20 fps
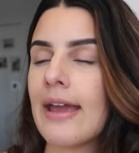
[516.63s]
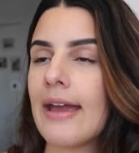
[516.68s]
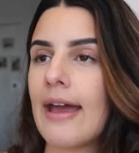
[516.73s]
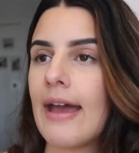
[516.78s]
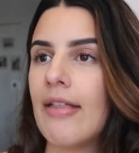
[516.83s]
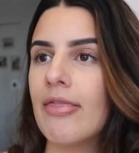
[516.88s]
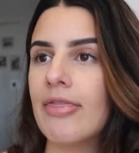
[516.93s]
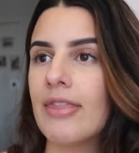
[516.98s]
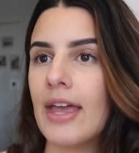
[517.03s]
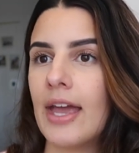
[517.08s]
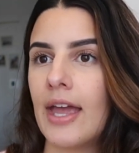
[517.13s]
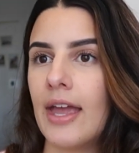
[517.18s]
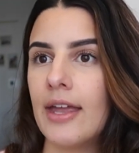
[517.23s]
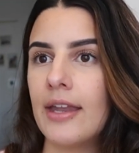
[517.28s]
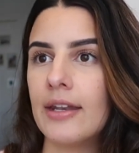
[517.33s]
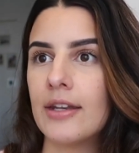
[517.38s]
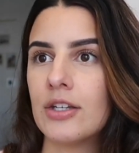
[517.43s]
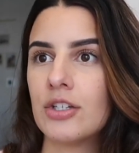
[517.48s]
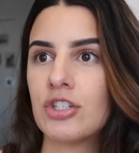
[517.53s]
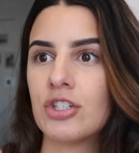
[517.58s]
and
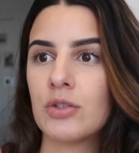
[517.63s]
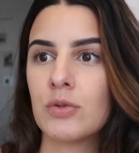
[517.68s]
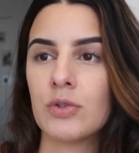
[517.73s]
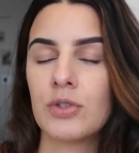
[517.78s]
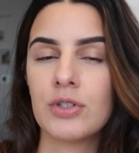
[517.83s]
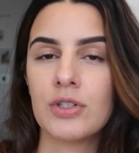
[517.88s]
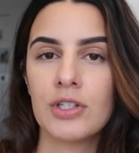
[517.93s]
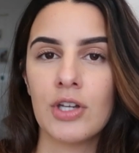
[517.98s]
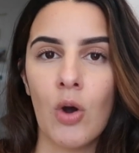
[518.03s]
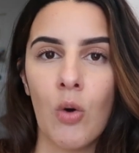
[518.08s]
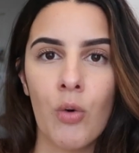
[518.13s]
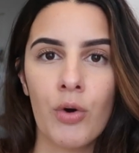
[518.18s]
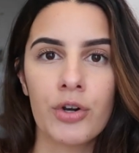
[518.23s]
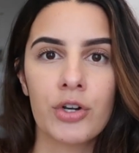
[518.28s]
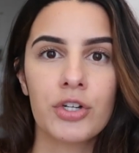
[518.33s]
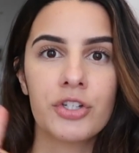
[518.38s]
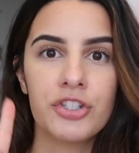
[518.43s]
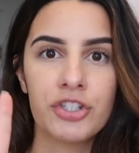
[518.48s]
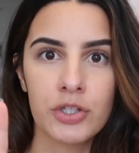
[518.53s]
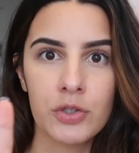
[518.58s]
then she
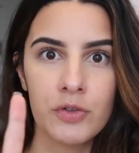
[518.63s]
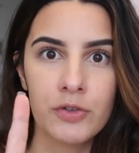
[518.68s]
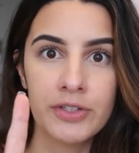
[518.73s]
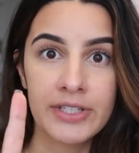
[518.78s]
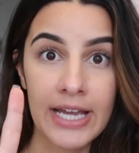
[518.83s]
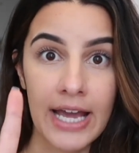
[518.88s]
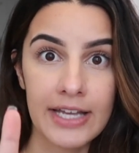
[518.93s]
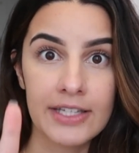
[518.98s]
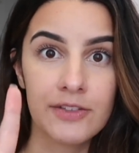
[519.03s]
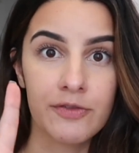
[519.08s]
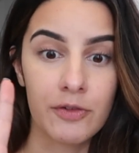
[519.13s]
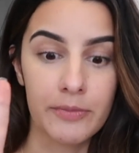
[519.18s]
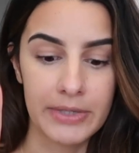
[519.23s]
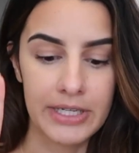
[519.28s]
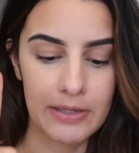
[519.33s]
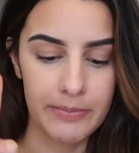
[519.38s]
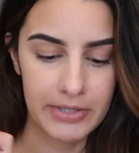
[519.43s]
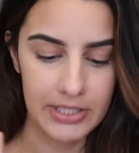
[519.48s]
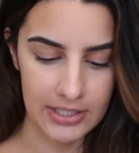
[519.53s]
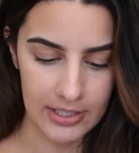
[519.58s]
ordered 2 tests for
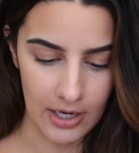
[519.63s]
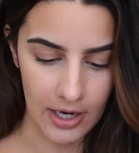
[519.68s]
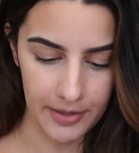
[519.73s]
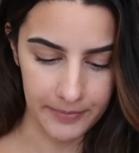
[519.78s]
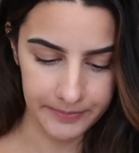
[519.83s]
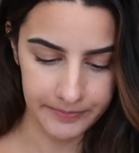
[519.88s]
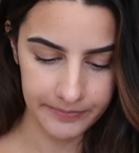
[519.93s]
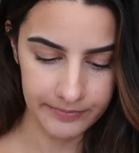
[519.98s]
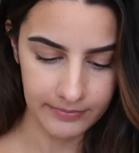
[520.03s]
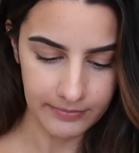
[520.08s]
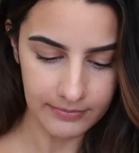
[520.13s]
me to be done.